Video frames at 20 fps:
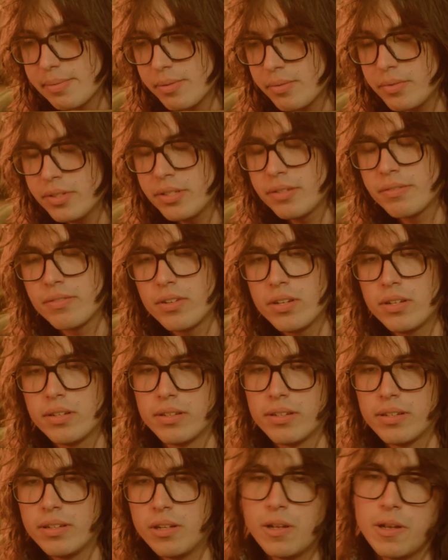been really
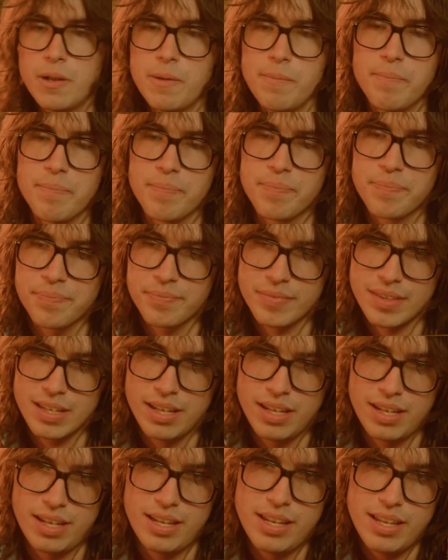fun.
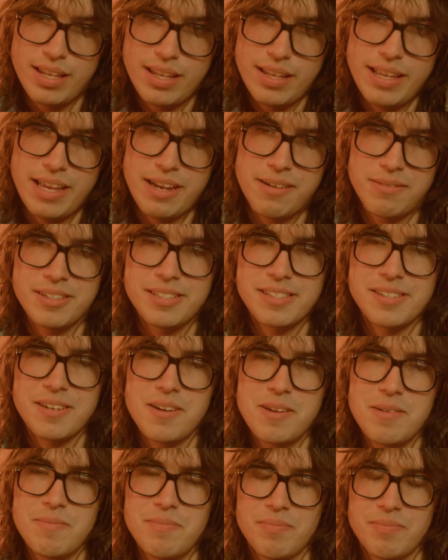Every
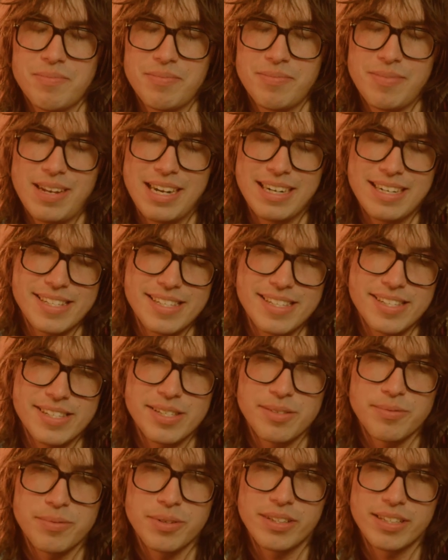time, I guess
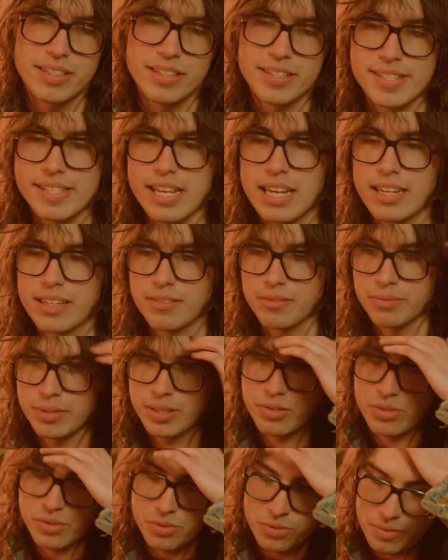this is really the second
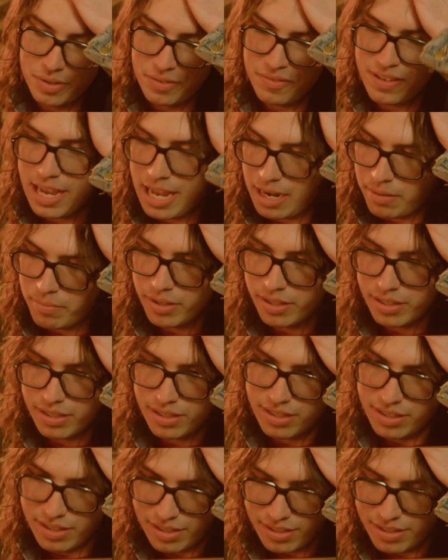real tour we've had, but
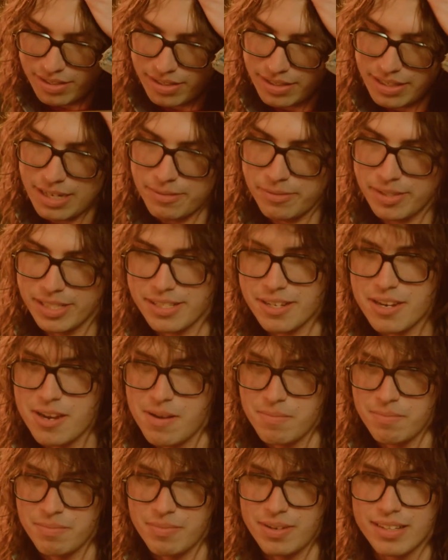every
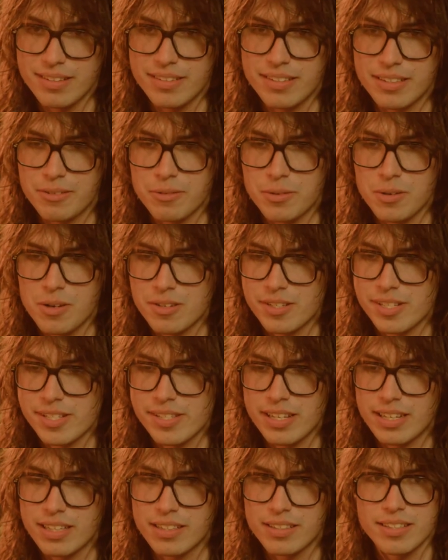time I think we're all
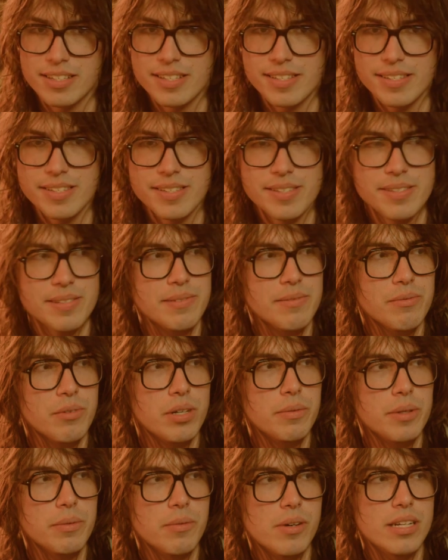just like, this is
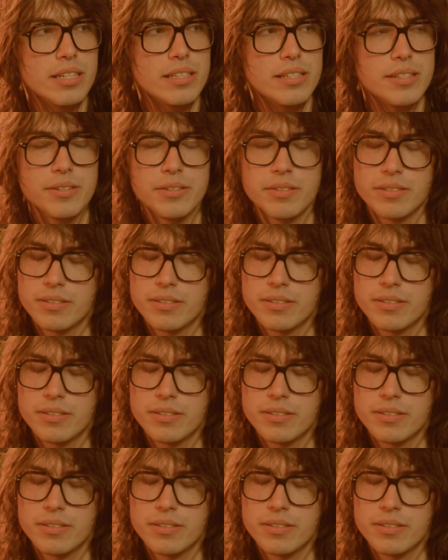what we want to do.